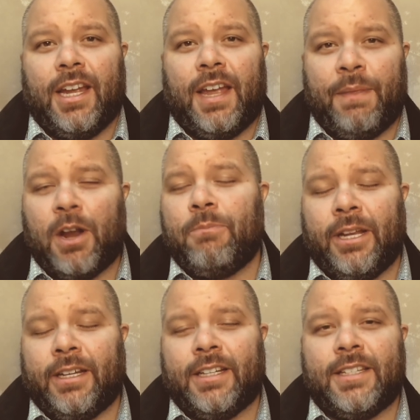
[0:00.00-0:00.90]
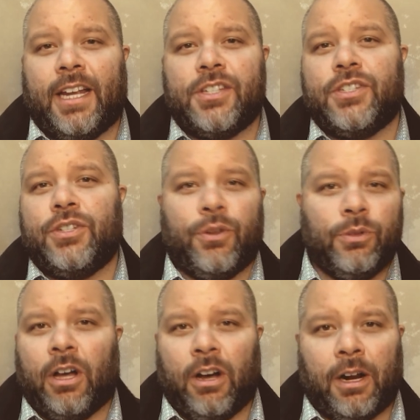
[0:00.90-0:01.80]
in their opinion, takes too
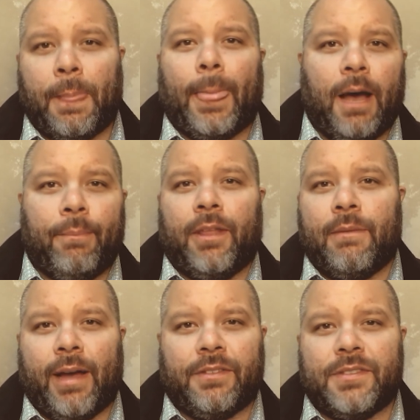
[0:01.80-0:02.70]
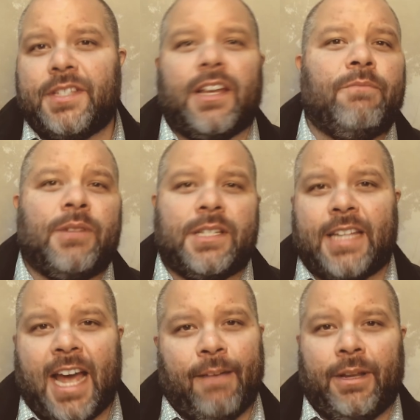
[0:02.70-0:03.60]
long up on the mountain. Something must
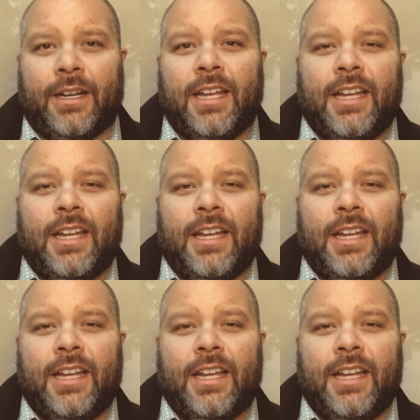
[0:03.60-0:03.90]
have happened.